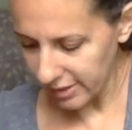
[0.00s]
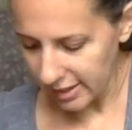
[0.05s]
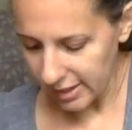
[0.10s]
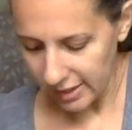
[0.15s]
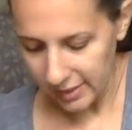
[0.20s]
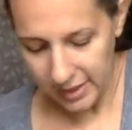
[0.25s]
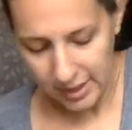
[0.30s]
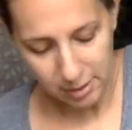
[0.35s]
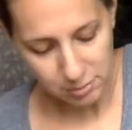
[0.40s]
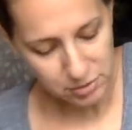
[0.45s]
And
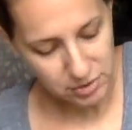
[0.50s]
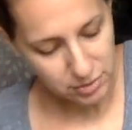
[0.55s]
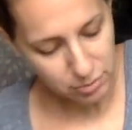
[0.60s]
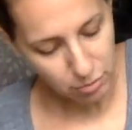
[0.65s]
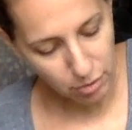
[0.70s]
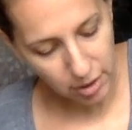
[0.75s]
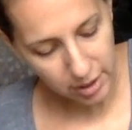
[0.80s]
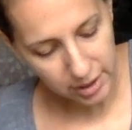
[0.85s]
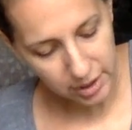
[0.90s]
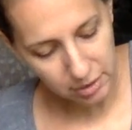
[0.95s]
then I'm just
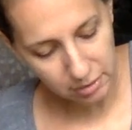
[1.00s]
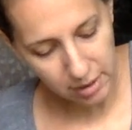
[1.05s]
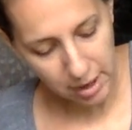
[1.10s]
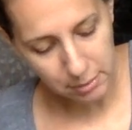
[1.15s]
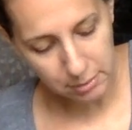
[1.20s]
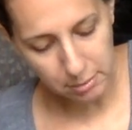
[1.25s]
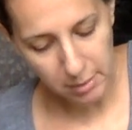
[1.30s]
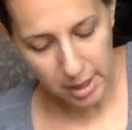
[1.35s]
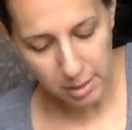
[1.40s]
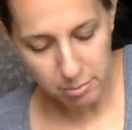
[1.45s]
walking around
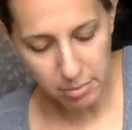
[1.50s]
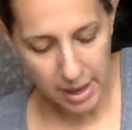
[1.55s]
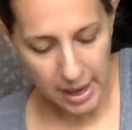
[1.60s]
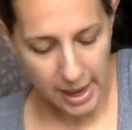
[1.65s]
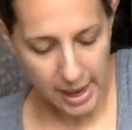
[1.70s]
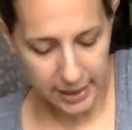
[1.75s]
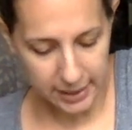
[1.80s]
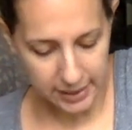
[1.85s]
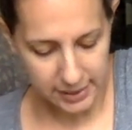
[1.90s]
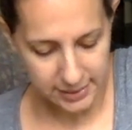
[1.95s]
with my
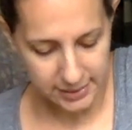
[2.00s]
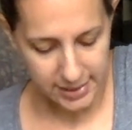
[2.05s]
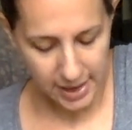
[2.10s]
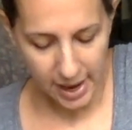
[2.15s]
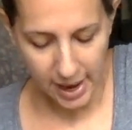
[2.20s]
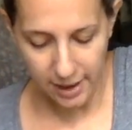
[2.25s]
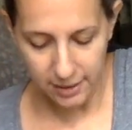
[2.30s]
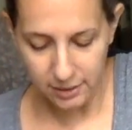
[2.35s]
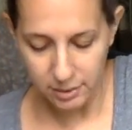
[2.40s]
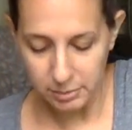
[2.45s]
bag and a
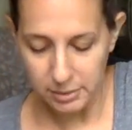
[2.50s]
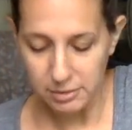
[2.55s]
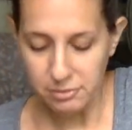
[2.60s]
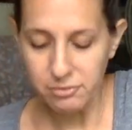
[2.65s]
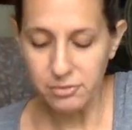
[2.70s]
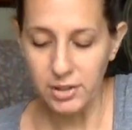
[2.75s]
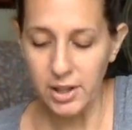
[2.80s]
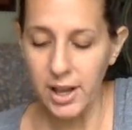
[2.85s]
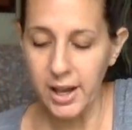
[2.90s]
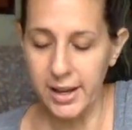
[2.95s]
tag will be
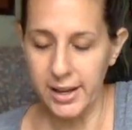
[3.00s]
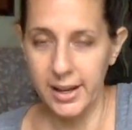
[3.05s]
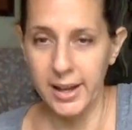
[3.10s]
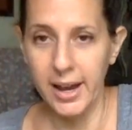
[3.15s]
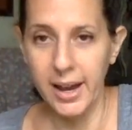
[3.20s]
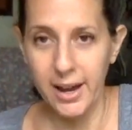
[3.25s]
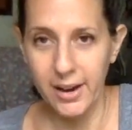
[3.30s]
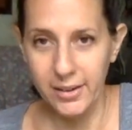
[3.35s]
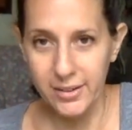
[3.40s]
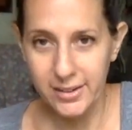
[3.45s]
flying
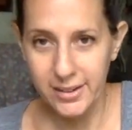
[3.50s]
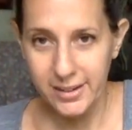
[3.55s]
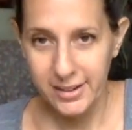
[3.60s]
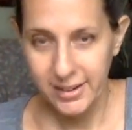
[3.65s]
out.